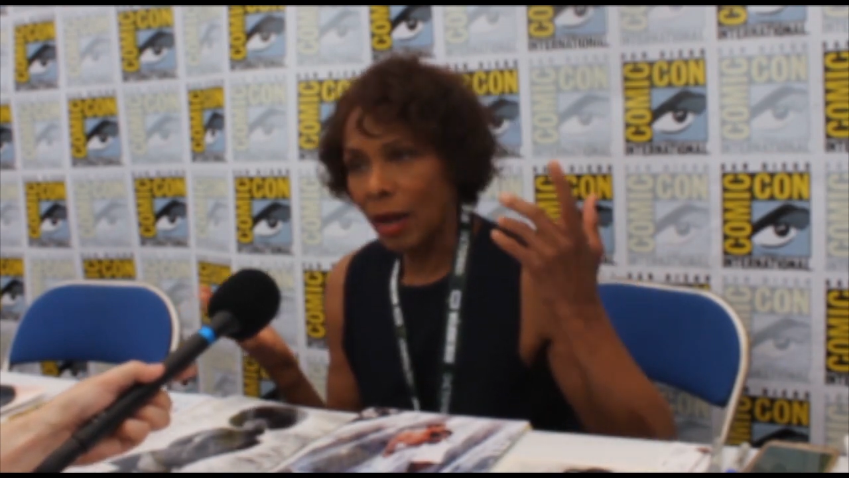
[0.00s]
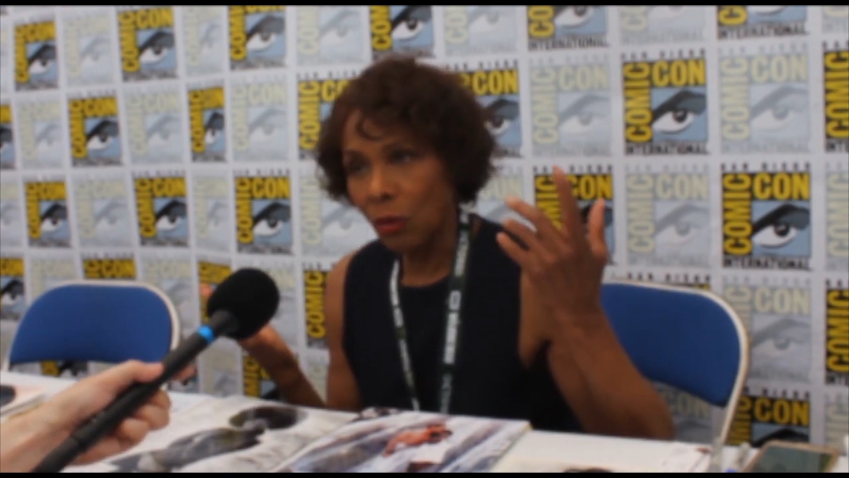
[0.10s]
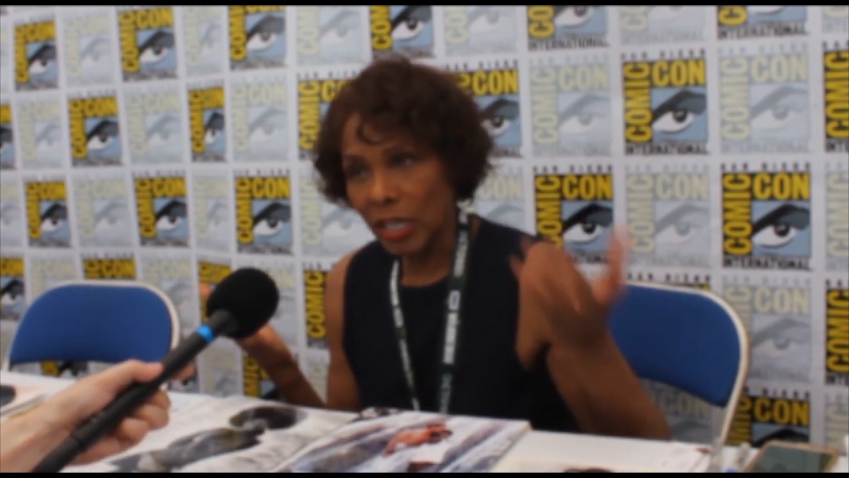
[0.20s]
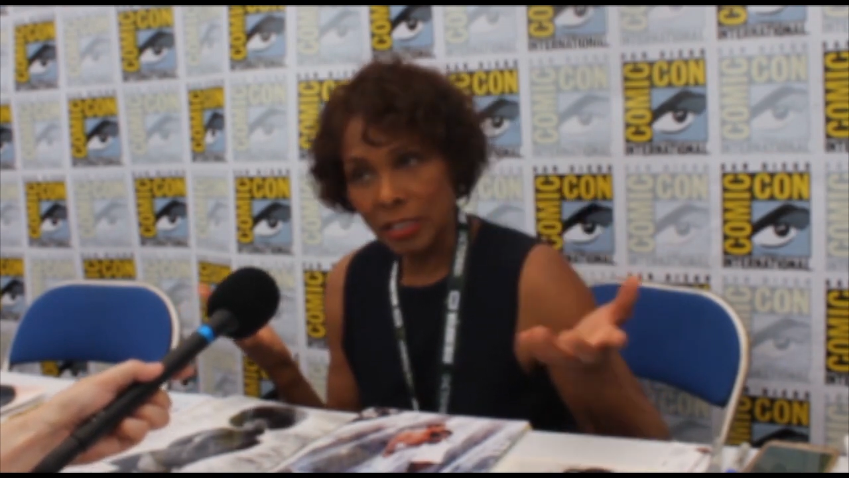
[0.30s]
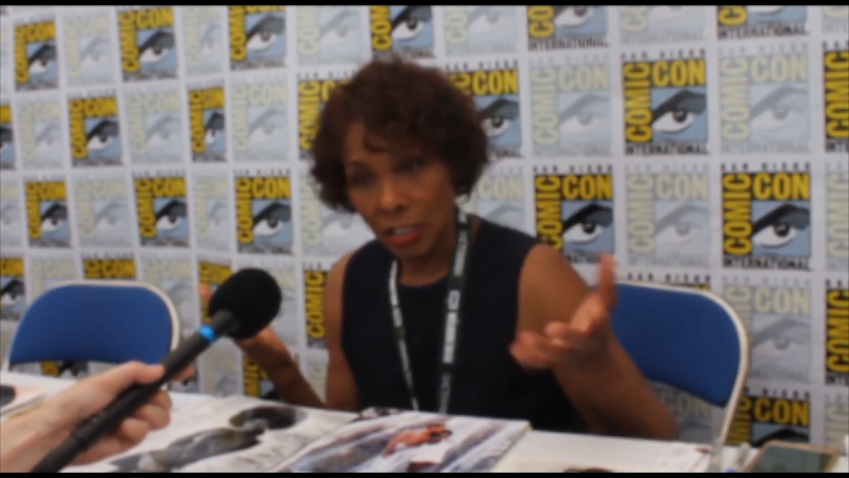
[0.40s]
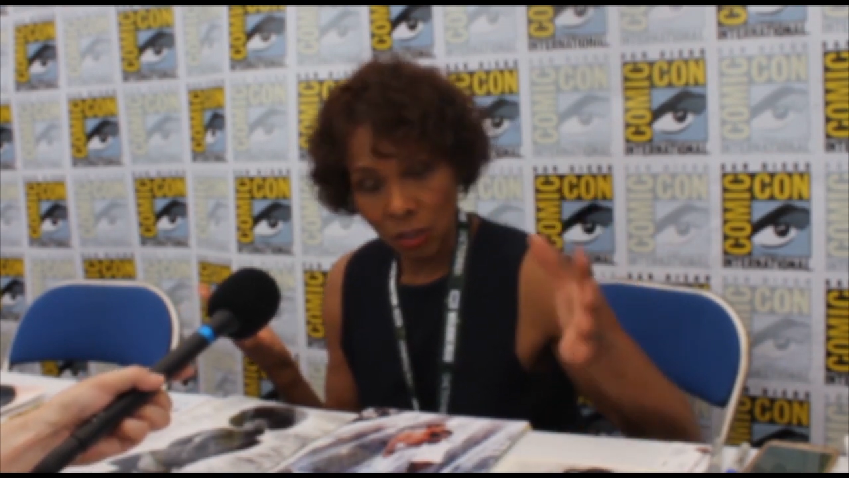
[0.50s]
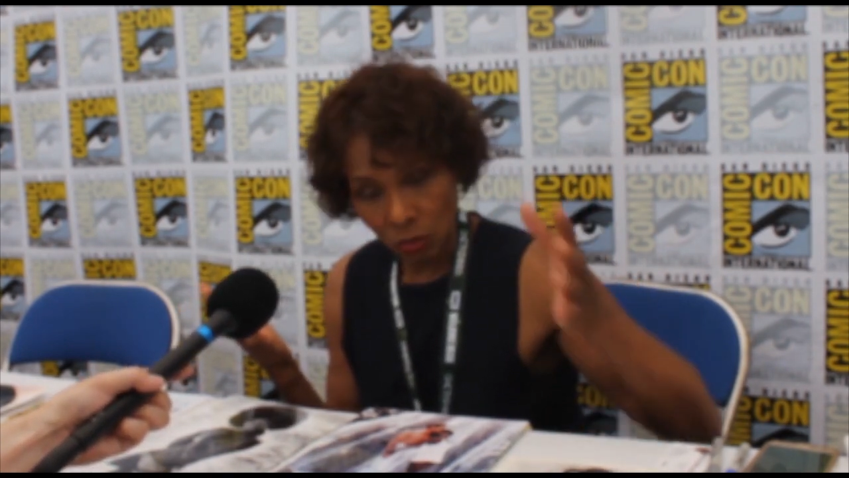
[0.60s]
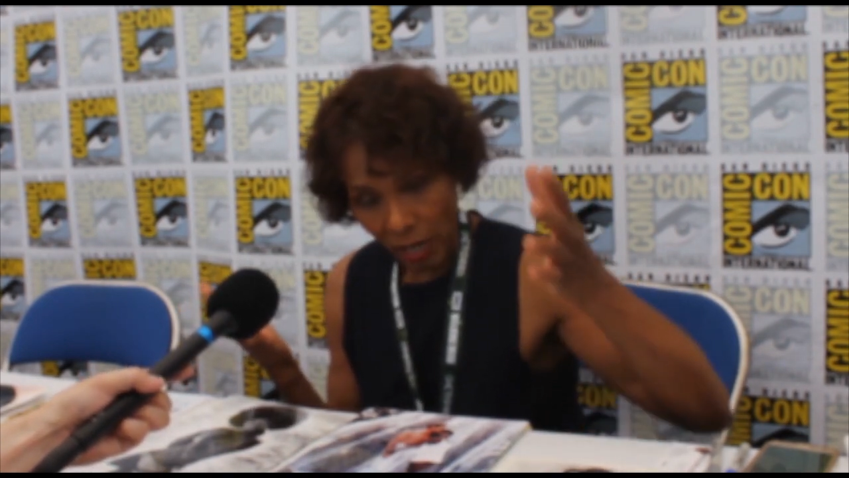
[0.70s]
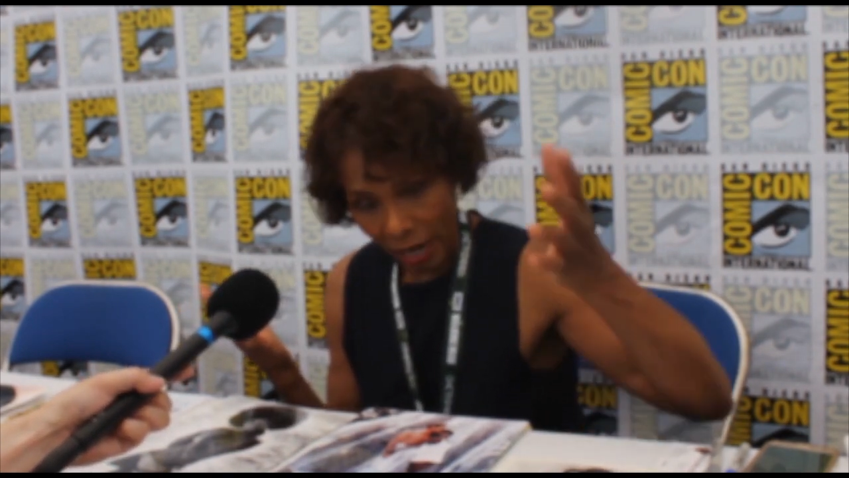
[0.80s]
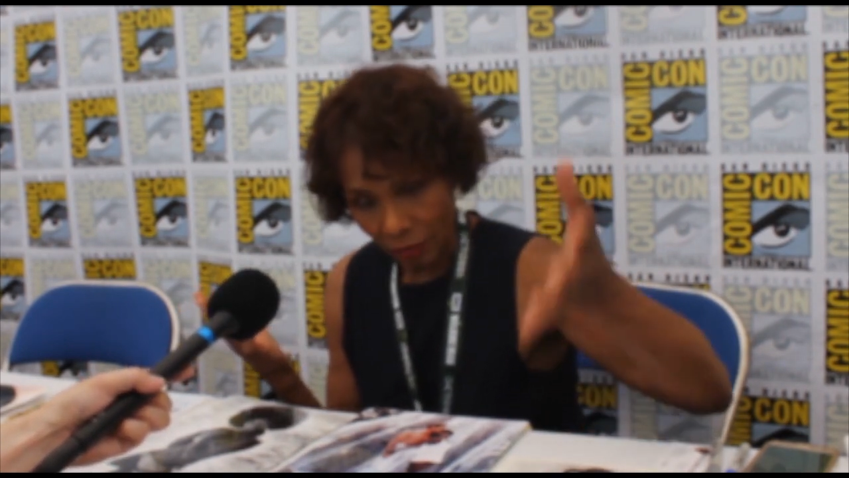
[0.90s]
I went to
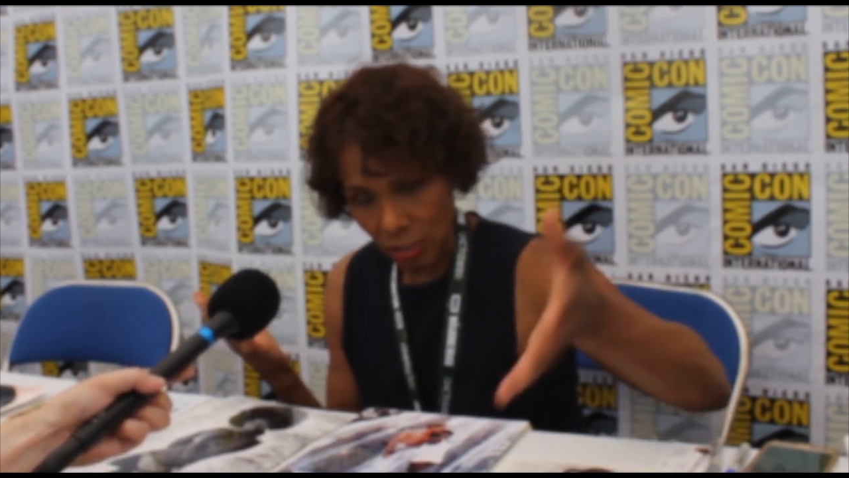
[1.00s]
Harry